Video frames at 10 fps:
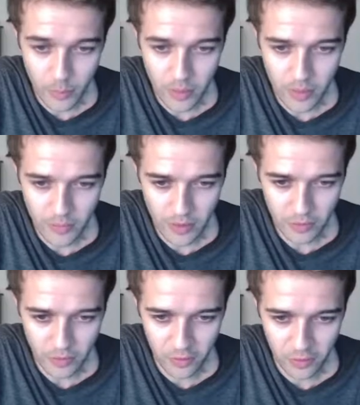mRNA
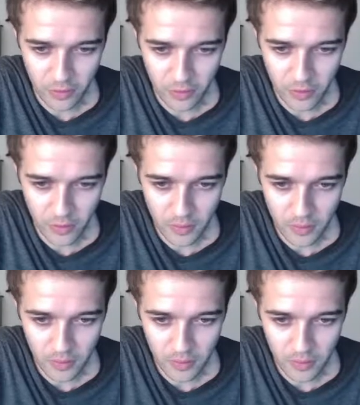vaccines
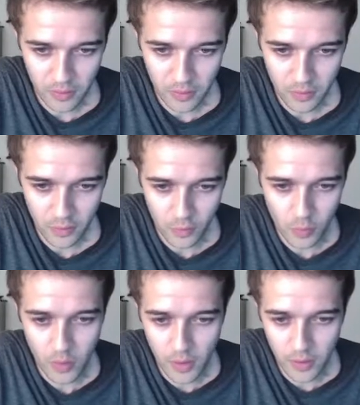
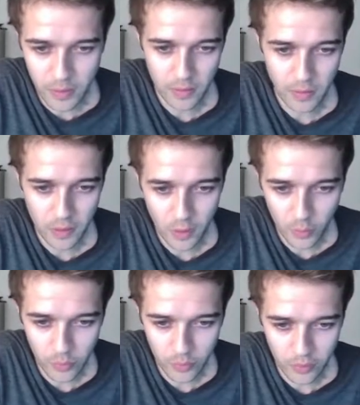do not
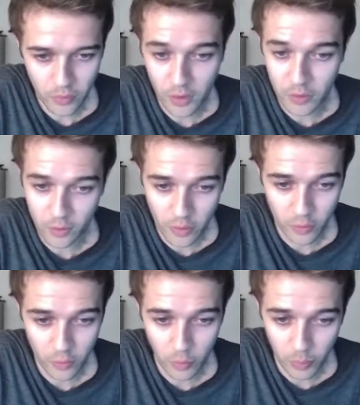encode this
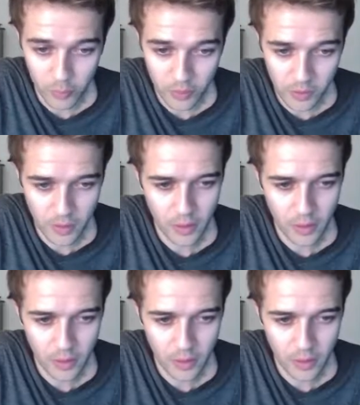non-structural protein,